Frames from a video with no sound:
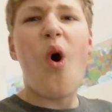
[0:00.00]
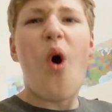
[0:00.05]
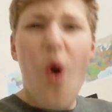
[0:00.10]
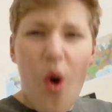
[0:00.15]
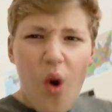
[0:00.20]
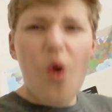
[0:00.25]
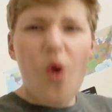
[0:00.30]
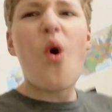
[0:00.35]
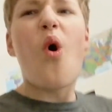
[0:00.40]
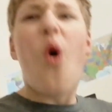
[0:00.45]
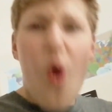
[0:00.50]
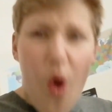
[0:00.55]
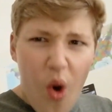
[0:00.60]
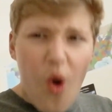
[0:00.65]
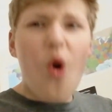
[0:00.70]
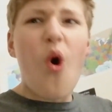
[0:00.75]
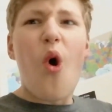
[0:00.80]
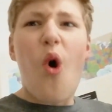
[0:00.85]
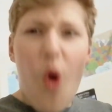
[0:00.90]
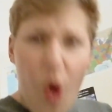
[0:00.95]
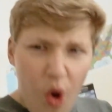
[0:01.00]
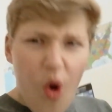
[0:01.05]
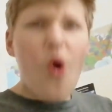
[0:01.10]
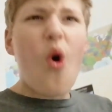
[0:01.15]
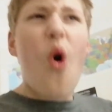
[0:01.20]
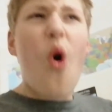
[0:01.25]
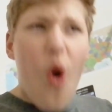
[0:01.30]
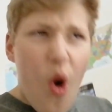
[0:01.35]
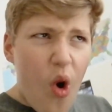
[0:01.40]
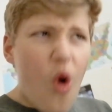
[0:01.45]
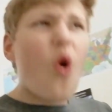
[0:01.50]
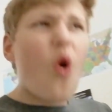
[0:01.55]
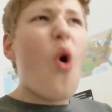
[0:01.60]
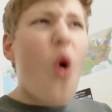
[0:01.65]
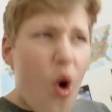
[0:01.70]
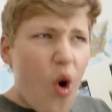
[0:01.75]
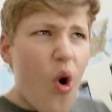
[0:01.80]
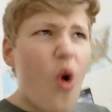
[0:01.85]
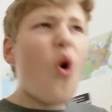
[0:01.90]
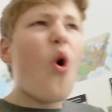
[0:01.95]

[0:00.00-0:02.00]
No, we're not gonna stop until we